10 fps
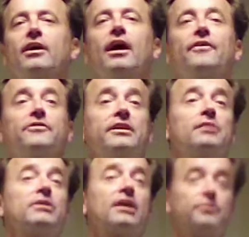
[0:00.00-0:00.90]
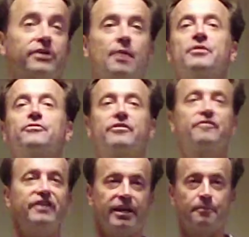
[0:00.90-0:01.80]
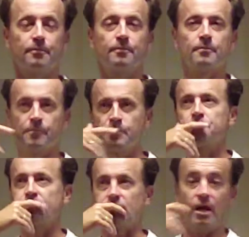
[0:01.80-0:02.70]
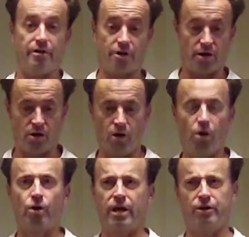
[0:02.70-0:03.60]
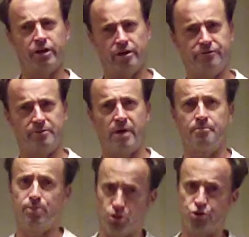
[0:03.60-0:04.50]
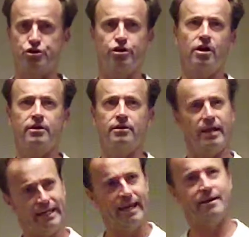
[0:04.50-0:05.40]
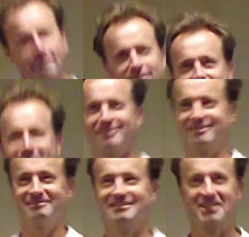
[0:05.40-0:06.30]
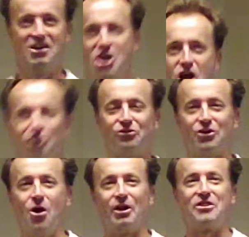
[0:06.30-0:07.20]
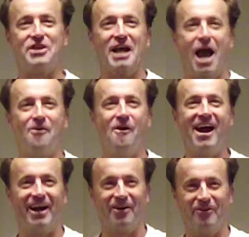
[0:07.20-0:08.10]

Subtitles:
that they need me to come in for a fitting. And I thought, oh, okay, you're going to fit my blue shirt on? It's the only thing I wear.